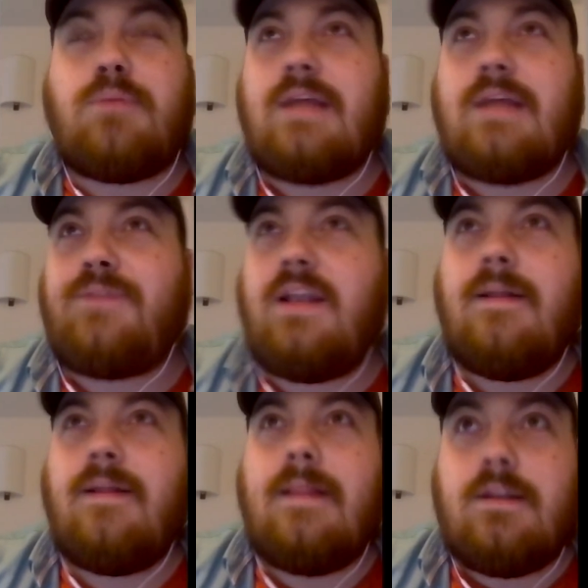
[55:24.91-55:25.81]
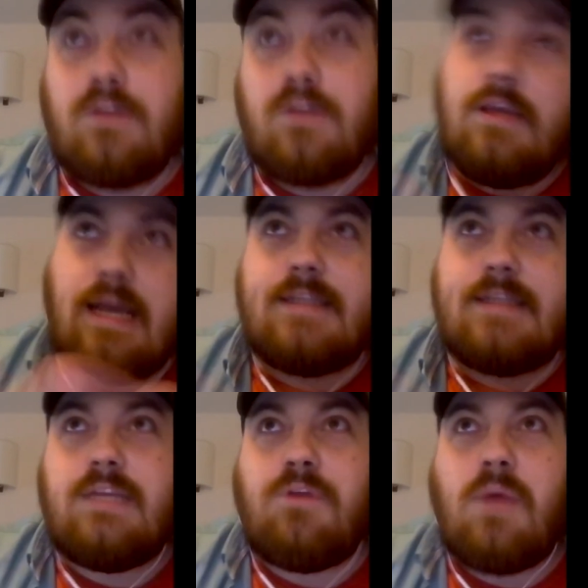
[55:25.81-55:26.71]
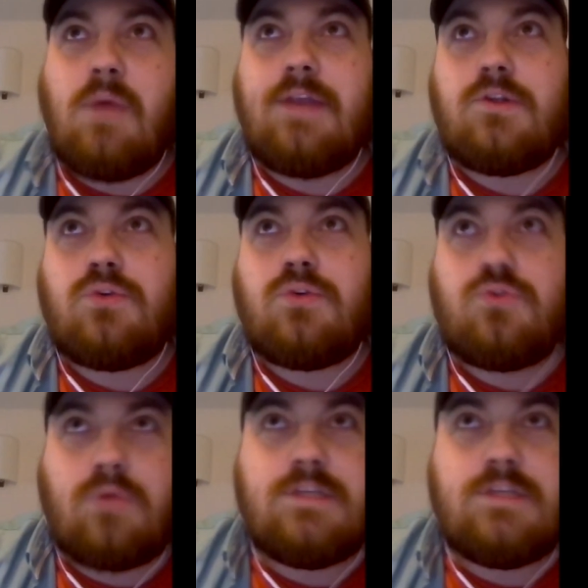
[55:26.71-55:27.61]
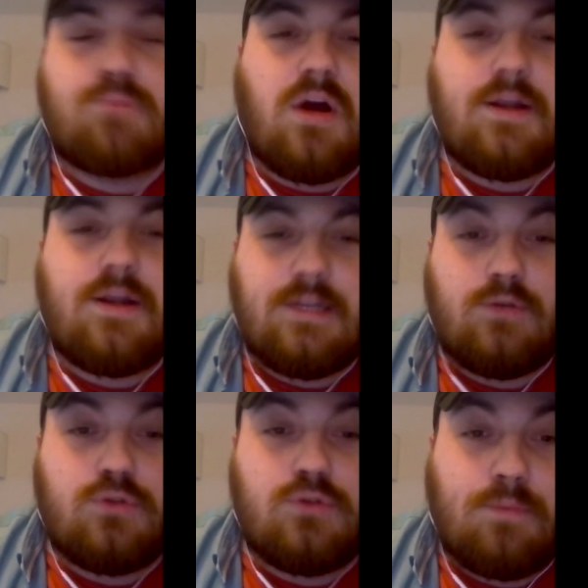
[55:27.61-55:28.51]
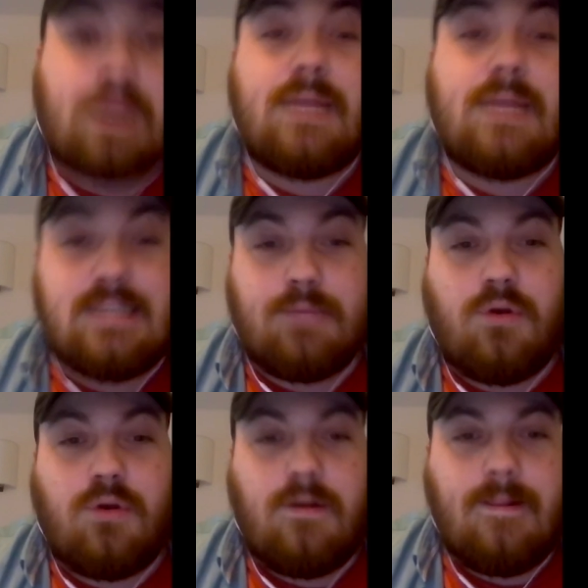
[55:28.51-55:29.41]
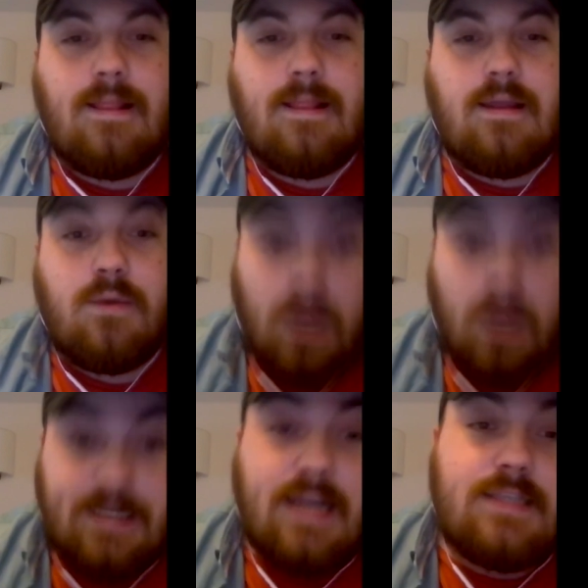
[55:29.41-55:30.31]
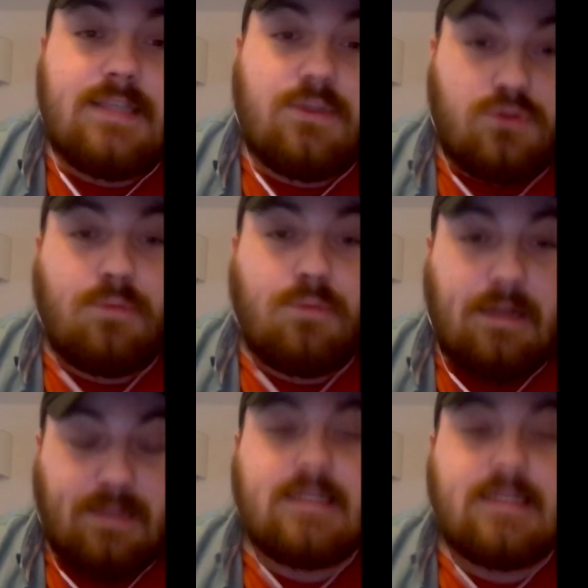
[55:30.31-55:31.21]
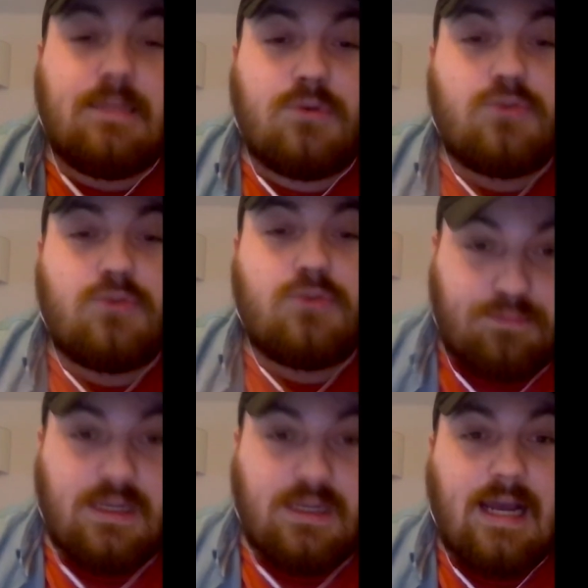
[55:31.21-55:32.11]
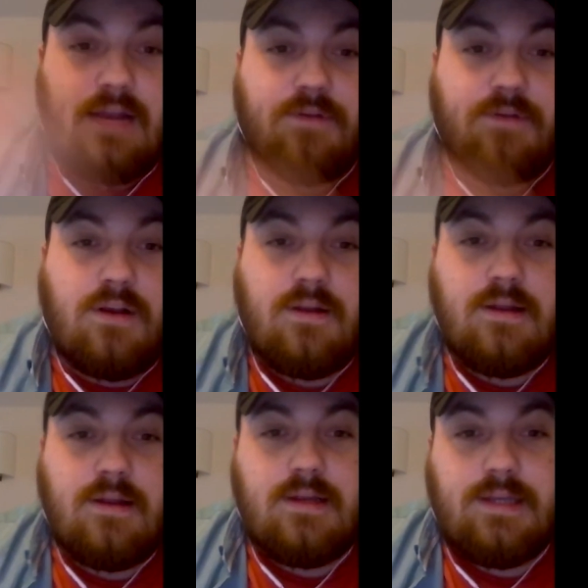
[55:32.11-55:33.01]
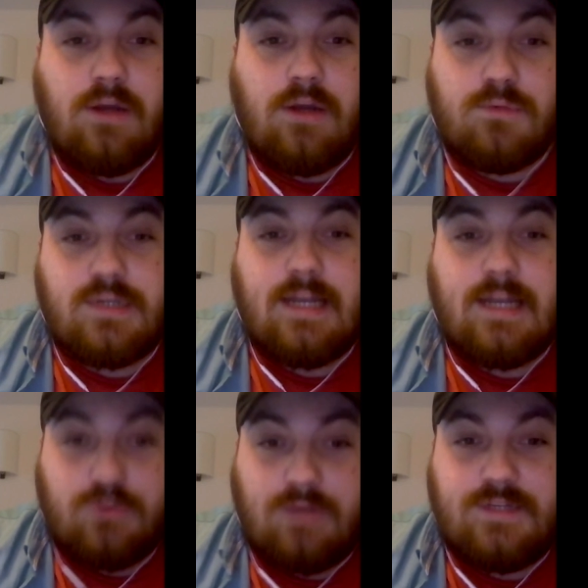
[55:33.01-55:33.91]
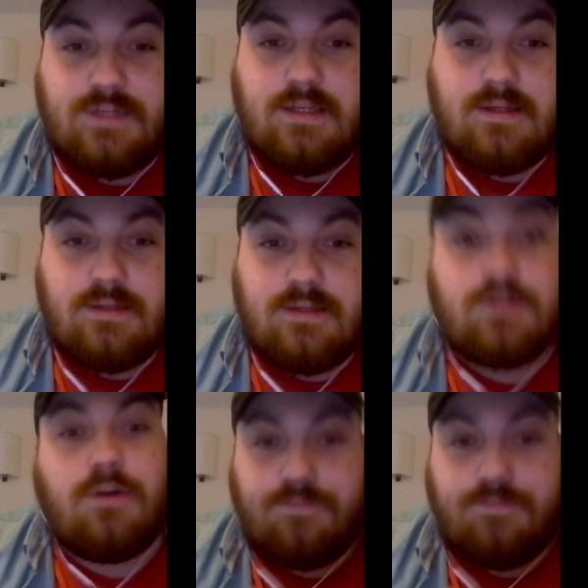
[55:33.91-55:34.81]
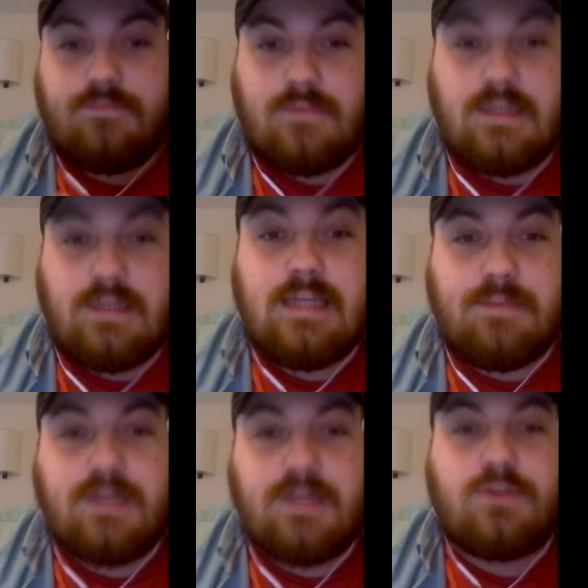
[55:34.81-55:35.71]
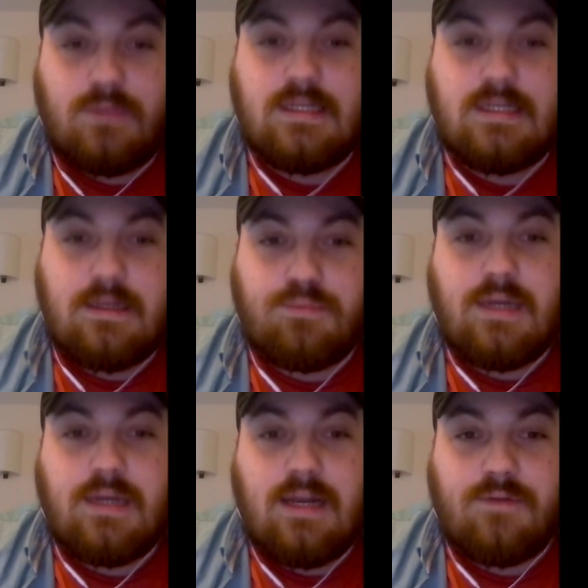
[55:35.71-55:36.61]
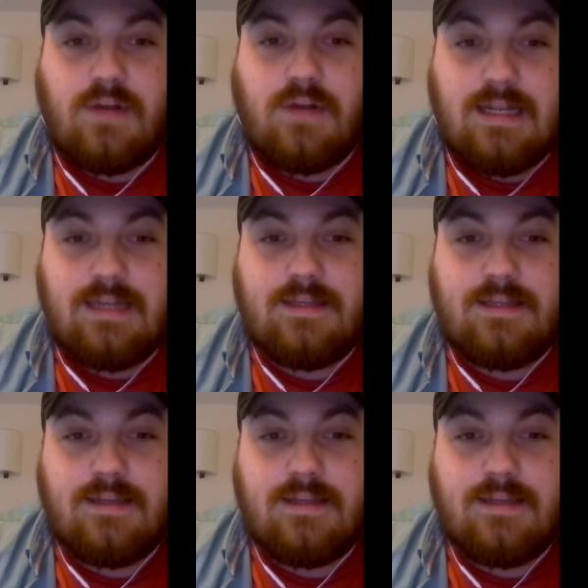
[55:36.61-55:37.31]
I feel at heavyweight also, Travis Brown, he used to play basketball. Walt Harris used to play basketball too at pretty high level. He almost got drafted so in the NBA, so he was like pretty high level athlete.